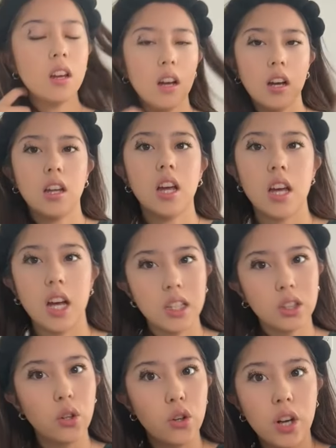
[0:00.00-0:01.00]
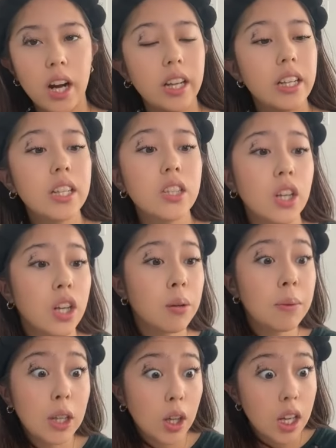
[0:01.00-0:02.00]
Okay, yeah, so your eyelids are going to
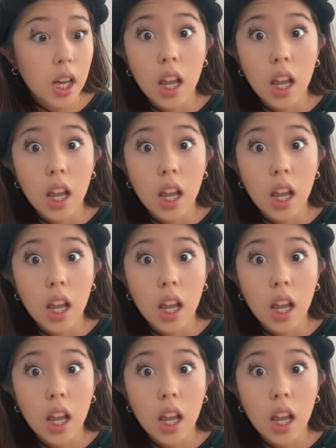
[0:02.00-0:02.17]
be looking a